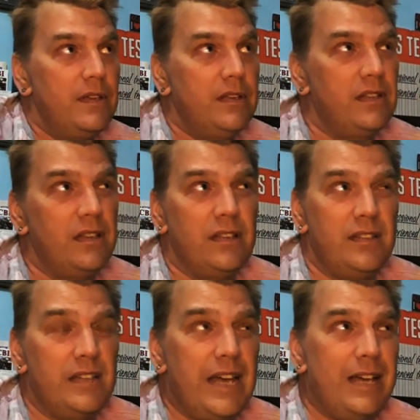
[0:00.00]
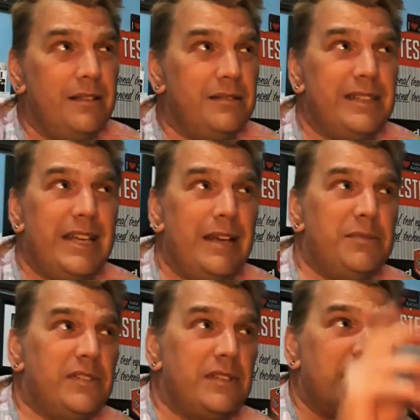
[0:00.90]
And the
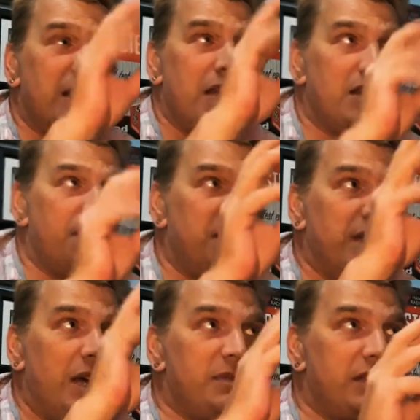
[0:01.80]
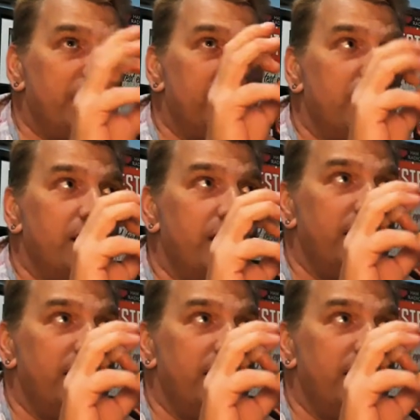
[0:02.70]
knobs, they got a couple knobs here,